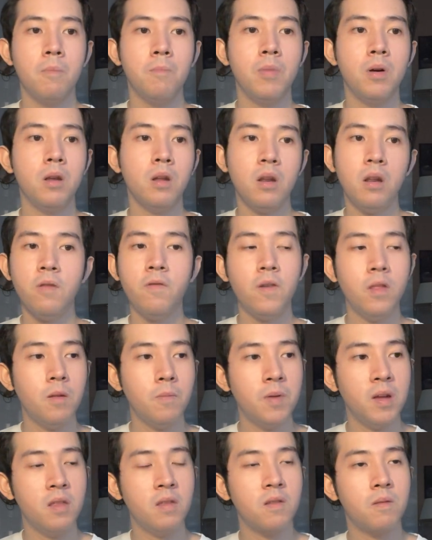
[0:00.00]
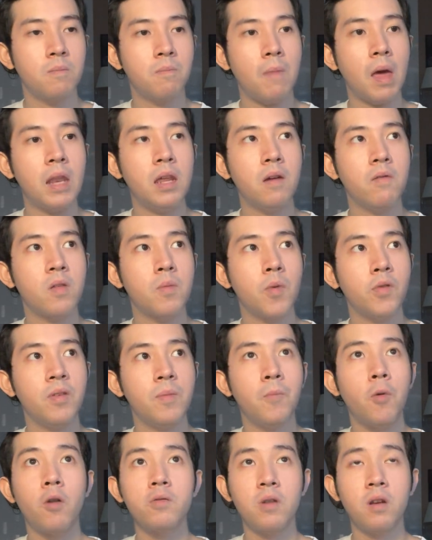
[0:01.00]
But in the Philippines, many of the most
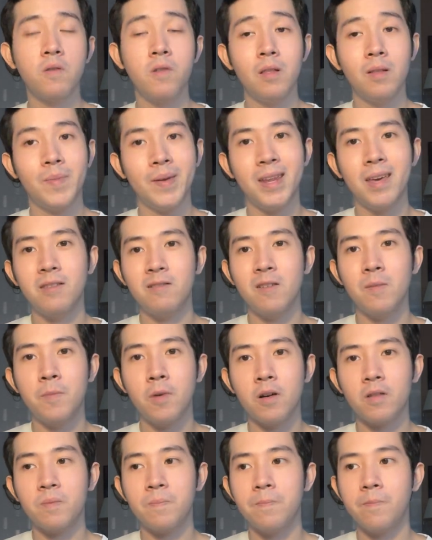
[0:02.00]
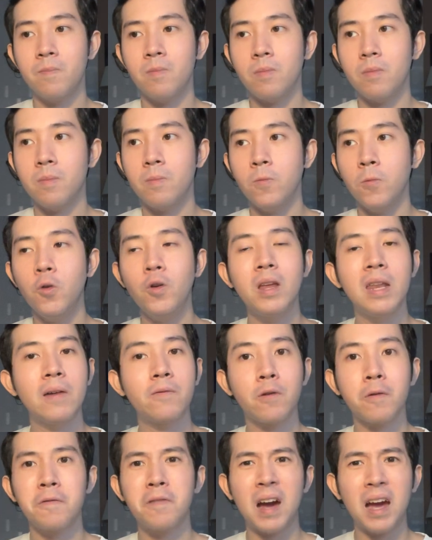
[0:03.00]
important Philippine history books you can
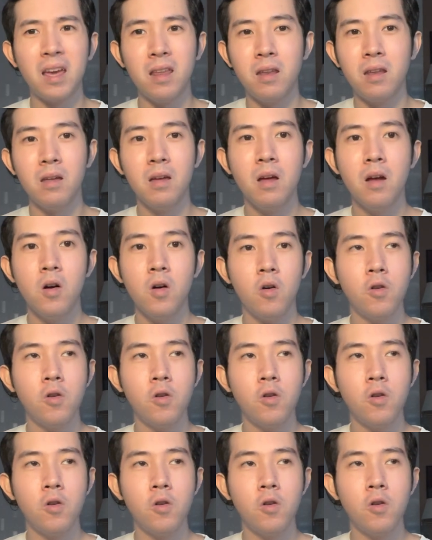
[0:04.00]
never find,